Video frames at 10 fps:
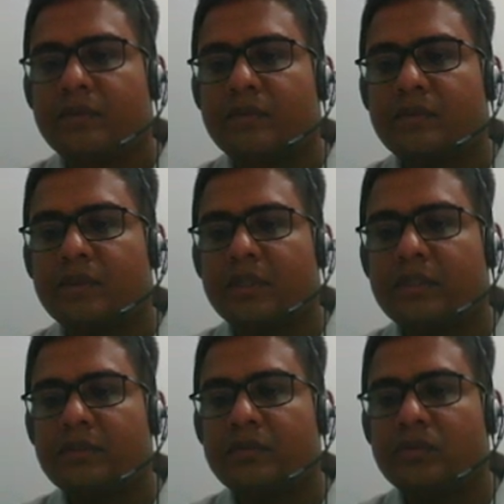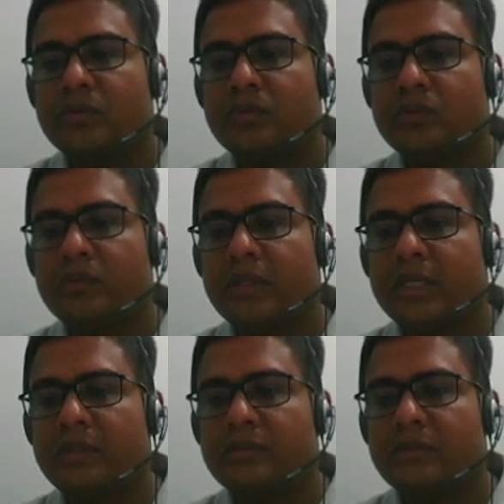So that is 2 will
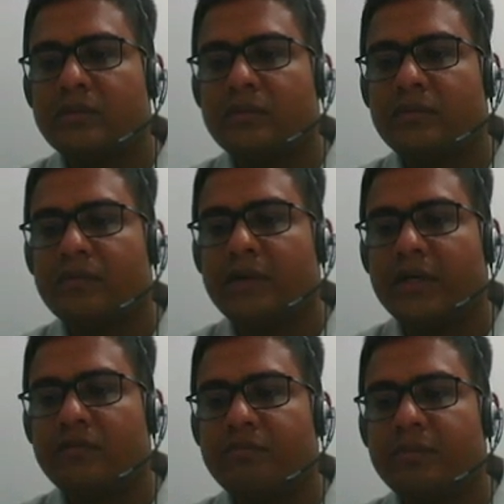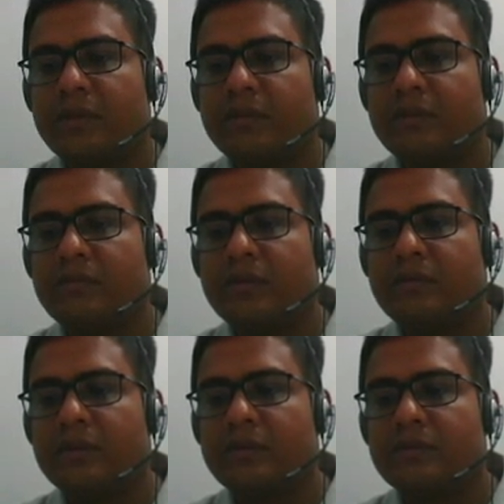cancel. So 5P1V1.